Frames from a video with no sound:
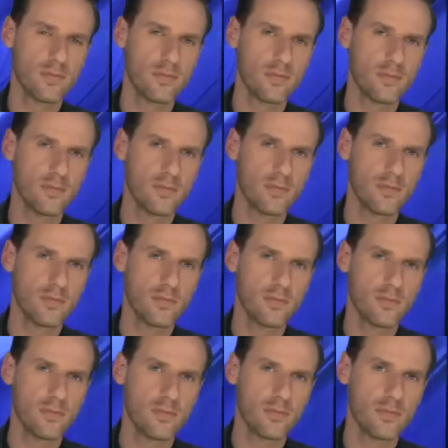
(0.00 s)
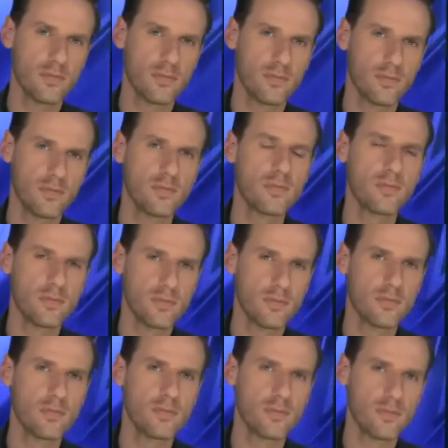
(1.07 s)

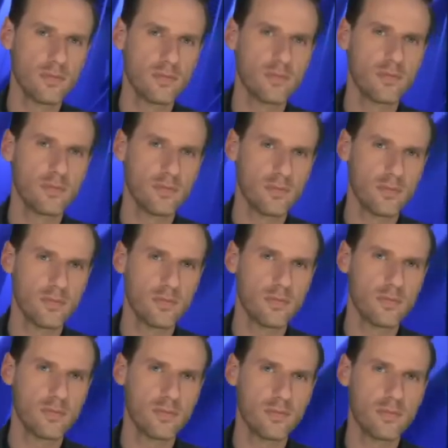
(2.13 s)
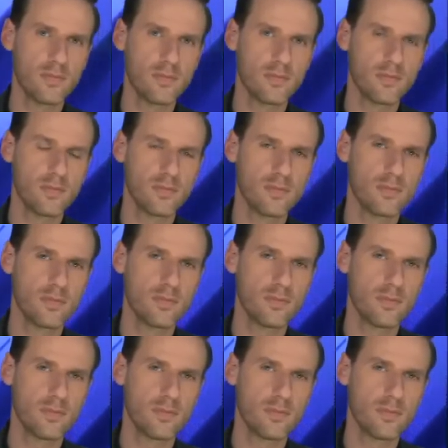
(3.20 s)
The person shown says nothing.